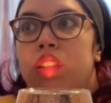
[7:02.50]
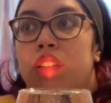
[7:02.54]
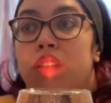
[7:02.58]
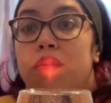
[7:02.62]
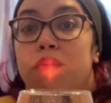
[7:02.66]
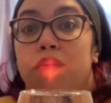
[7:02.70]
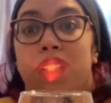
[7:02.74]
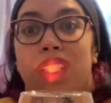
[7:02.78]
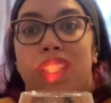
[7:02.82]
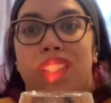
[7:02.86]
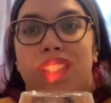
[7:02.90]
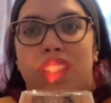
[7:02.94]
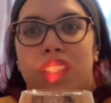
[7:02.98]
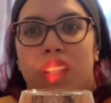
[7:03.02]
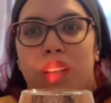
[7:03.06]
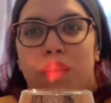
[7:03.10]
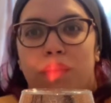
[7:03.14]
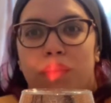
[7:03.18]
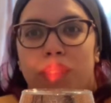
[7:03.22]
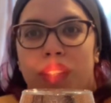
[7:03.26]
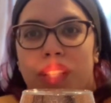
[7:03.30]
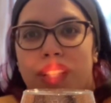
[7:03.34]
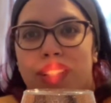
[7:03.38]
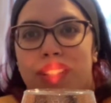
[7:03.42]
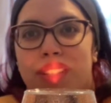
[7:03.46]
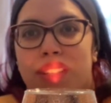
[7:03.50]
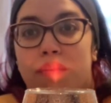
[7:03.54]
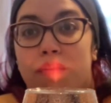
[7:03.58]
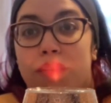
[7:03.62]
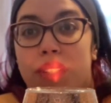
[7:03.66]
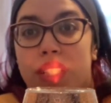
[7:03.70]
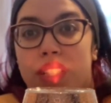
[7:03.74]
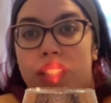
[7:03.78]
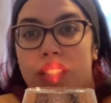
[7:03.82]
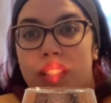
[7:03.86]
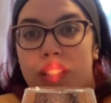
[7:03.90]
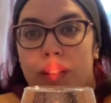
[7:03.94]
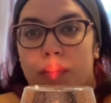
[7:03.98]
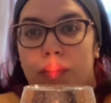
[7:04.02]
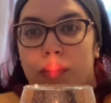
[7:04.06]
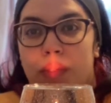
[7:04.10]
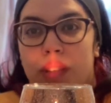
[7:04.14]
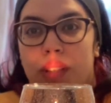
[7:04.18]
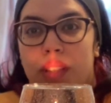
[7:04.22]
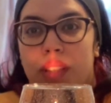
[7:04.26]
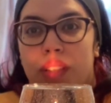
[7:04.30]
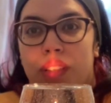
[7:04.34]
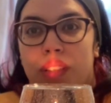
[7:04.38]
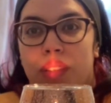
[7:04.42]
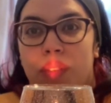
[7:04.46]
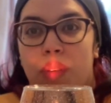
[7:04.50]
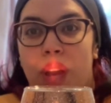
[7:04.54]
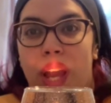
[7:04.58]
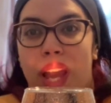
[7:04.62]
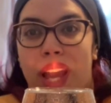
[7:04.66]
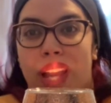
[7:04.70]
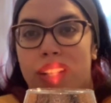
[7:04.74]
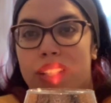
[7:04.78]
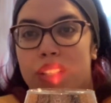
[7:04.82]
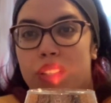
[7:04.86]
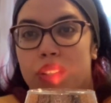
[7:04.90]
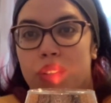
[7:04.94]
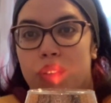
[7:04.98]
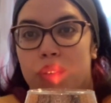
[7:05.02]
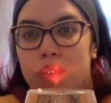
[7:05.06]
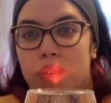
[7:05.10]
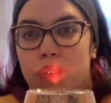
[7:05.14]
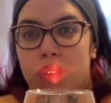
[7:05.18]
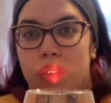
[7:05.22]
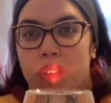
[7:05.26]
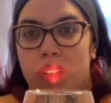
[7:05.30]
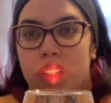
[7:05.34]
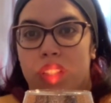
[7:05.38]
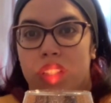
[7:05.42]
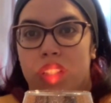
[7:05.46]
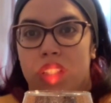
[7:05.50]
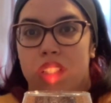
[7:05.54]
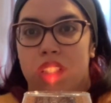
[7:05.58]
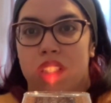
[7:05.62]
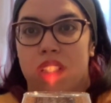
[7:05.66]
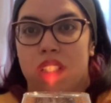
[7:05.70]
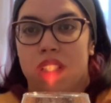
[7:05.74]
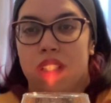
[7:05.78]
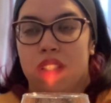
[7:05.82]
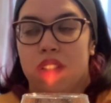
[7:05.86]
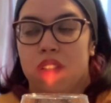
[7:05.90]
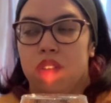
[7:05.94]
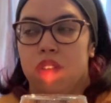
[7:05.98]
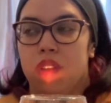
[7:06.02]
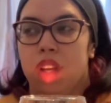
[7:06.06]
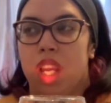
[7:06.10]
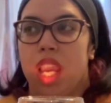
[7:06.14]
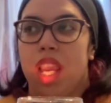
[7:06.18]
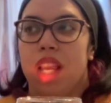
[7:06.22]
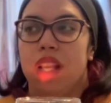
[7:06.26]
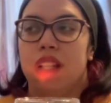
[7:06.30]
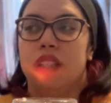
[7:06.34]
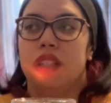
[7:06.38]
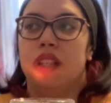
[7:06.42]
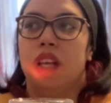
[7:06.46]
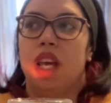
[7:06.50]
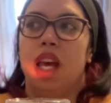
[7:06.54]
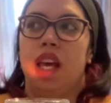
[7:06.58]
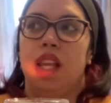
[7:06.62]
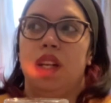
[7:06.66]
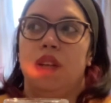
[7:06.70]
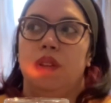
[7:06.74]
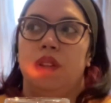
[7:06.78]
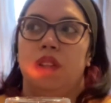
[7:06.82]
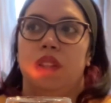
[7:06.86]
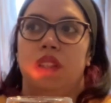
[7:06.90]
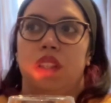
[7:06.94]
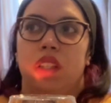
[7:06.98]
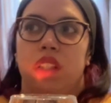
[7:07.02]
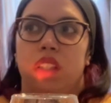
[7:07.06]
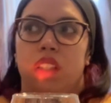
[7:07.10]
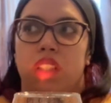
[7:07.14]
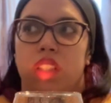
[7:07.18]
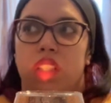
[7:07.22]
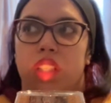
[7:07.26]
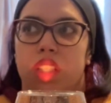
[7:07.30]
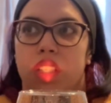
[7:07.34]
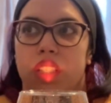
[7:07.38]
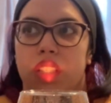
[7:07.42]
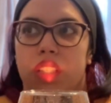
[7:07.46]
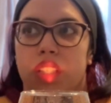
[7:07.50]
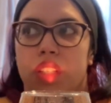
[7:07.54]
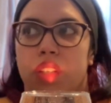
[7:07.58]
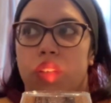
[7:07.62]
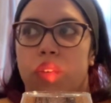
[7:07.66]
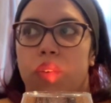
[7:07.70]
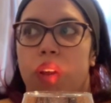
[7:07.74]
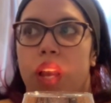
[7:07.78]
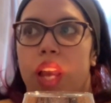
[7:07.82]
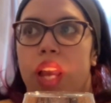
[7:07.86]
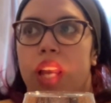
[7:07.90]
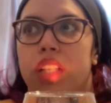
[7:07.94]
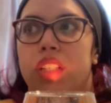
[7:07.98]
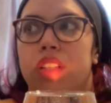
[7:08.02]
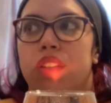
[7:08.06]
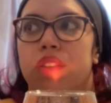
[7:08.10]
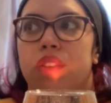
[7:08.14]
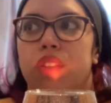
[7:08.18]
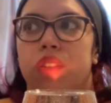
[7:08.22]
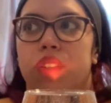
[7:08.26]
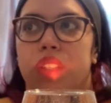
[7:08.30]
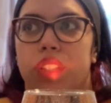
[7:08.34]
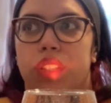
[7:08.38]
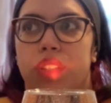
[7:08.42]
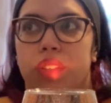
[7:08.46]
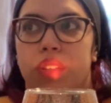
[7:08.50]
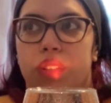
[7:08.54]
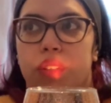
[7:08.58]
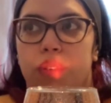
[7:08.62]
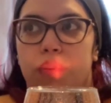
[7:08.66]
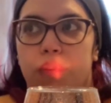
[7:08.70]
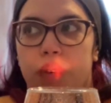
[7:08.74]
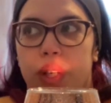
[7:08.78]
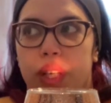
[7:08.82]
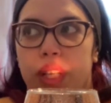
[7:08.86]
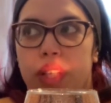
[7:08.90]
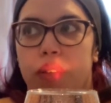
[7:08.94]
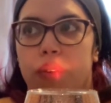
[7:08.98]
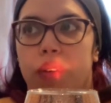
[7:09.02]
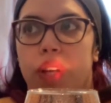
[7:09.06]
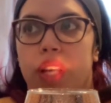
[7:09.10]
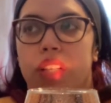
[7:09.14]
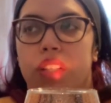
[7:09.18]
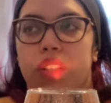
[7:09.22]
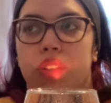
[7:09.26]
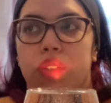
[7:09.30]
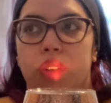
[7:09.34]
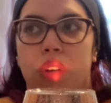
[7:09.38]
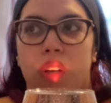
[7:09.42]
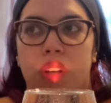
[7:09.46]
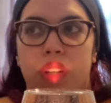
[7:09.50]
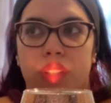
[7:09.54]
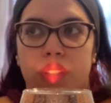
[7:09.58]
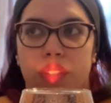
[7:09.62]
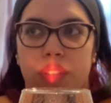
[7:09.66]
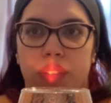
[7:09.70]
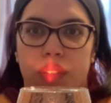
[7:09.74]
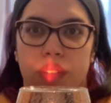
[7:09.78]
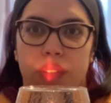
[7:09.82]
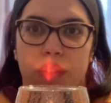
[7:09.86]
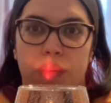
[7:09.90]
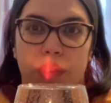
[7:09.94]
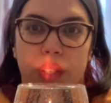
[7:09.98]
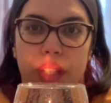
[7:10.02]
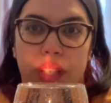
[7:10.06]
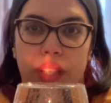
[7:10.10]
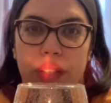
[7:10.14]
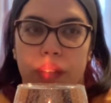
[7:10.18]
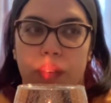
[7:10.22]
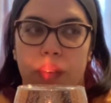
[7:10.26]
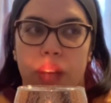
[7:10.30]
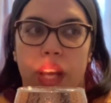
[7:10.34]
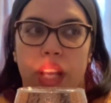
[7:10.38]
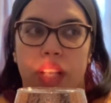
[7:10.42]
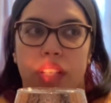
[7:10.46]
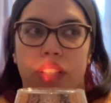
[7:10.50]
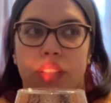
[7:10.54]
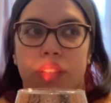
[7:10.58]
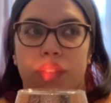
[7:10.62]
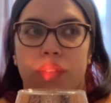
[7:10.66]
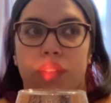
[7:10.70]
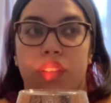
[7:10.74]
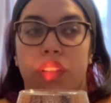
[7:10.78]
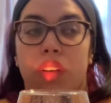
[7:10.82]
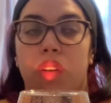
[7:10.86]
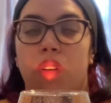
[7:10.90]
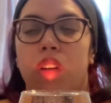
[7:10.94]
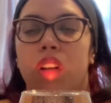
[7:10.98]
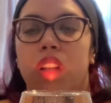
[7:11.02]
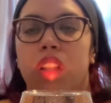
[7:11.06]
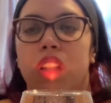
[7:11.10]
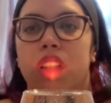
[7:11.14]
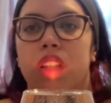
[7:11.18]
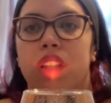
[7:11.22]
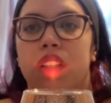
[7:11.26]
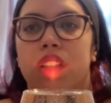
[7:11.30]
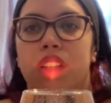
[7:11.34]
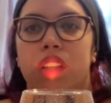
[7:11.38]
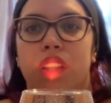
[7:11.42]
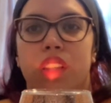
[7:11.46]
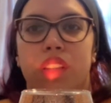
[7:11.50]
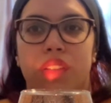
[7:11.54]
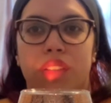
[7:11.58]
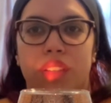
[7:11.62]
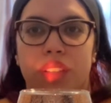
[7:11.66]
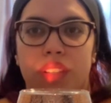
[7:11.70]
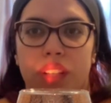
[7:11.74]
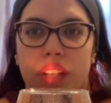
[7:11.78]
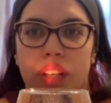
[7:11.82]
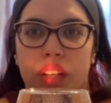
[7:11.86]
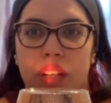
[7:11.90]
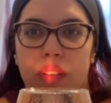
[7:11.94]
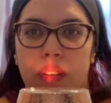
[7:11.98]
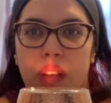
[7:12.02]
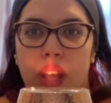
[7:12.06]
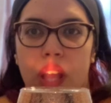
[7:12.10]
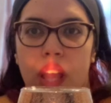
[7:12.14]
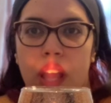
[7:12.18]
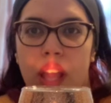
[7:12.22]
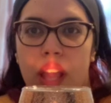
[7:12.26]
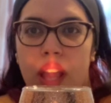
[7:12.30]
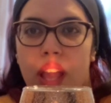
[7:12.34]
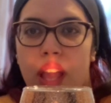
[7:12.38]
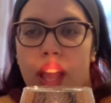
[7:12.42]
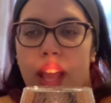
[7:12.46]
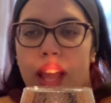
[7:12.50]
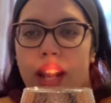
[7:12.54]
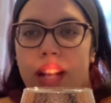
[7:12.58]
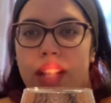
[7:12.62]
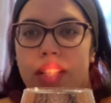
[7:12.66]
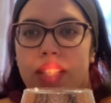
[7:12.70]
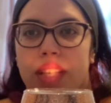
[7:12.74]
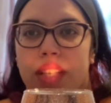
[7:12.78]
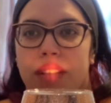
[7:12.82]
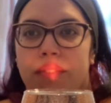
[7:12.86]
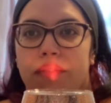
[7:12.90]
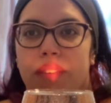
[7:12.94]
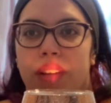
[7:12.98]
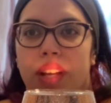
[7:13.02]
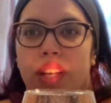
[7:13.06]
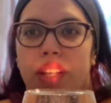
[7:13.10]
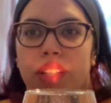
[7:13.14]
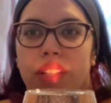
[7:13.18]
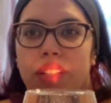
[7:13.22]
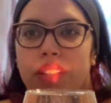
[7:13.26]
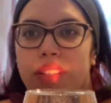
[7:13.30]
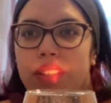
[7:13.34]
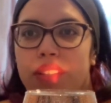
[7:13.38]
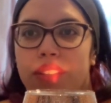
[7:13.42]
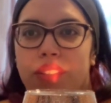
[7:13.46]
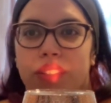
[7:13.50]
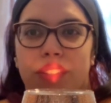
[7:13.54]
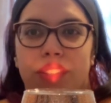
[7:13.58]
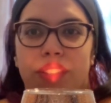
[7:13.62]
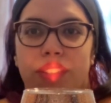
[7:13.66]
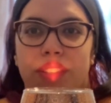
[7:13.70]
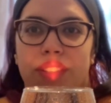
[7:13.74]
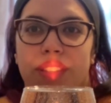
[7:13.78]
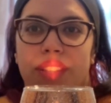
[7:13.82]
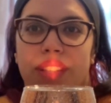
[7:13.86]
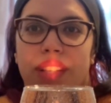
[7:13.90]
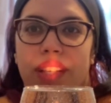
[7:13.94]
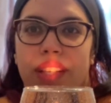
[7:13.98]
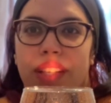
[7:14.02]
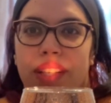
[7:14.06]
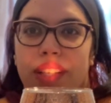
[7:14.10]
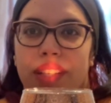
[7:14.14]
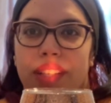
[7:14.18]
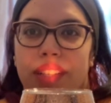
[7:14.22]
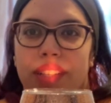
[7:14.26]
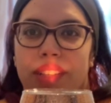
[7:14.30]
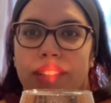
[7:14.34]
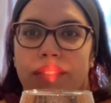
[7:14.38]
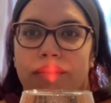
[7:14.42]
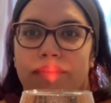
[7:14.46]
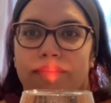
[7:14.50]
be something, to be someone, you had to do all of these things, or you had to have all of these things, and you had to look a certain way, and you had to talk a certain way, and you had to all of this other stuff. And it's like, finally, you're just like,